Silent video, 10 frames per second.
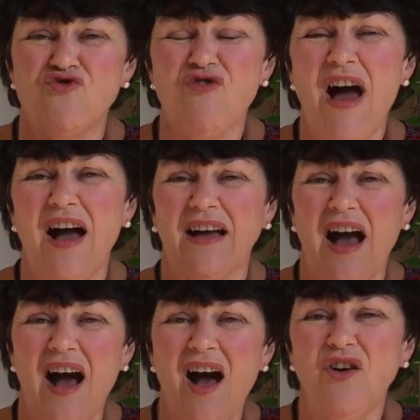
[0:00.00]
drug,
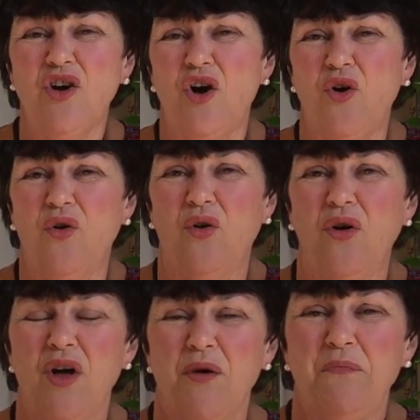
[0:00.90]

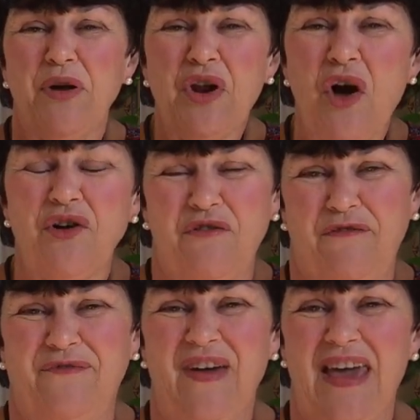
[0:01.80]
alcohol,
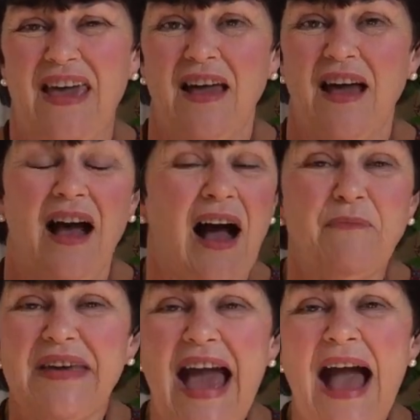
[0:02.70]
pornography,
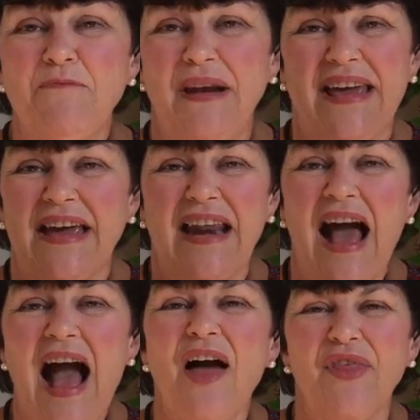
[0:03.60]
gambling and
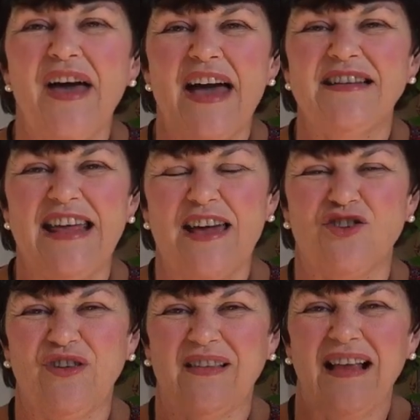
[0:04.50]
other
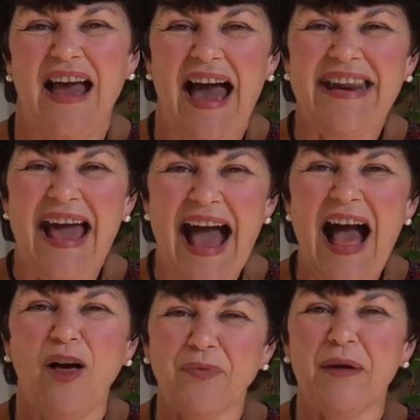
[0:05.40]
addictions, and
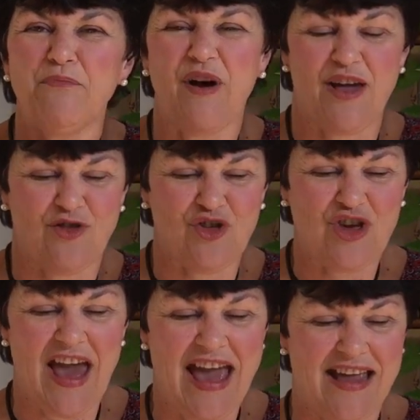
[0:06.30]
help them break the
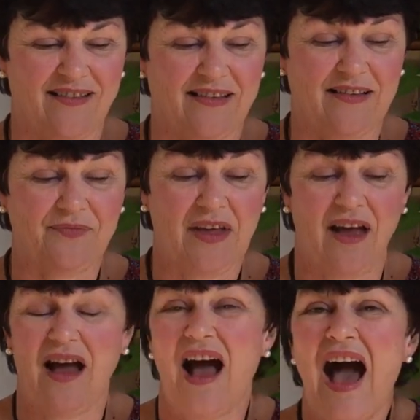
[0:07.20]
chains.
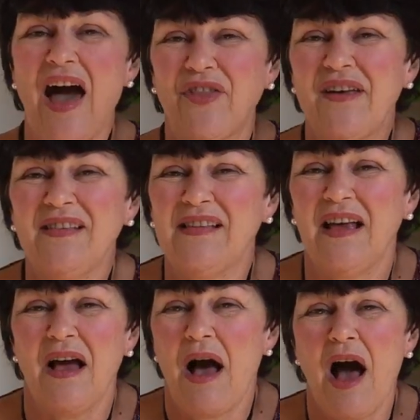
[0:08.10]
Others
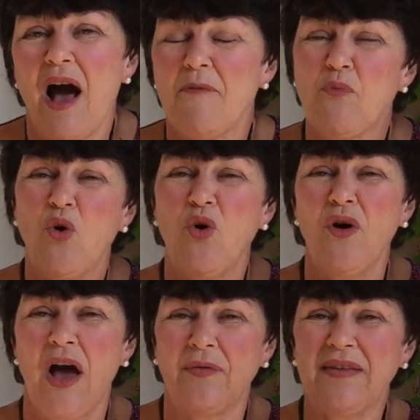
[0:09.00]
are more
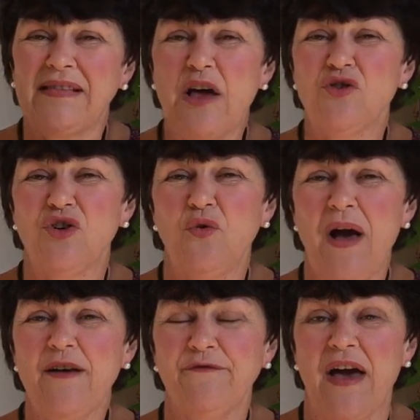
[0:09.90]
on the social
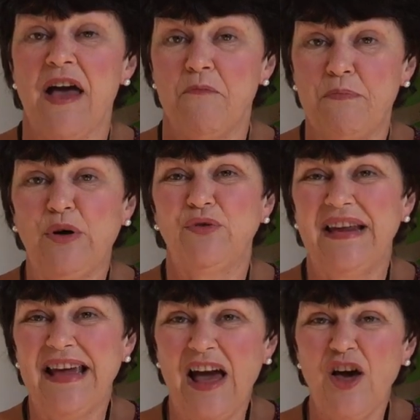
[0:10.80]
welfare,
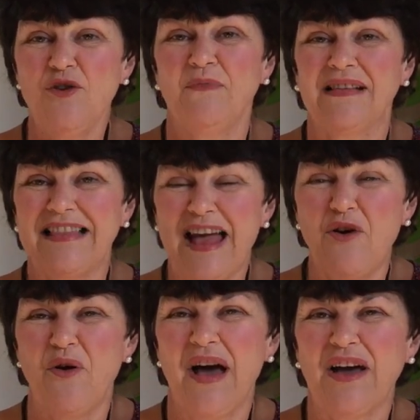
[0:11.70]
building homes,
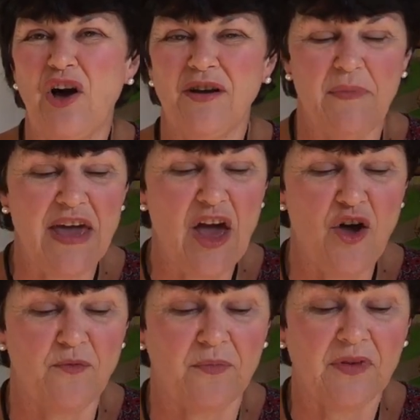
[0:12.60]
low economy
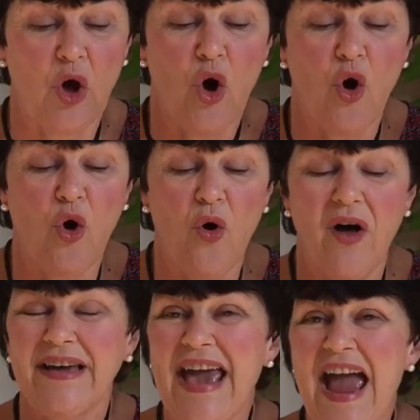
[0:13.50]
homes, or
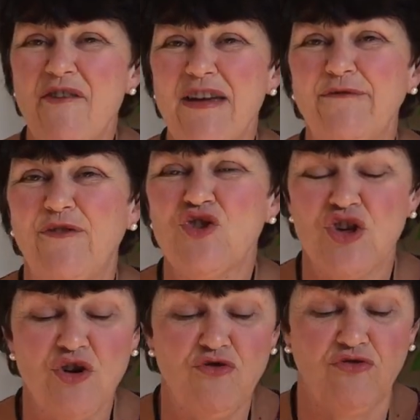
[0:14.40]
caring for
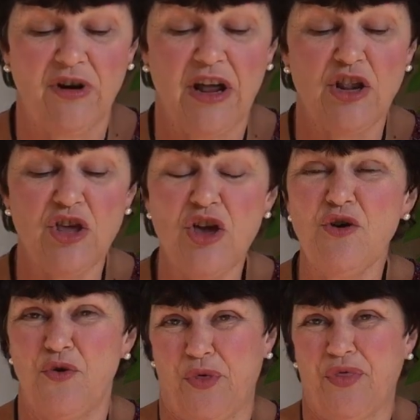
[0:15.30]
children and
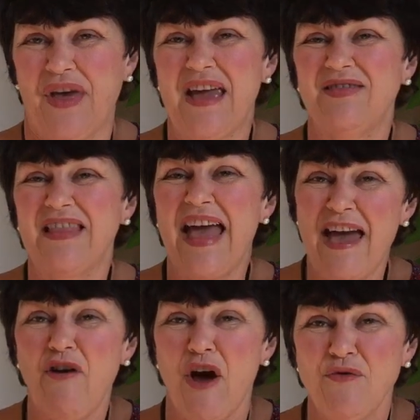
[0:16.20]
youth in
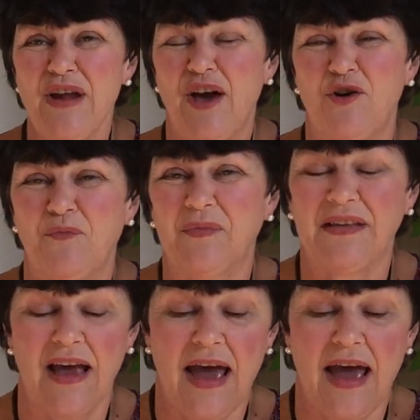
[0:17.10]
their own homes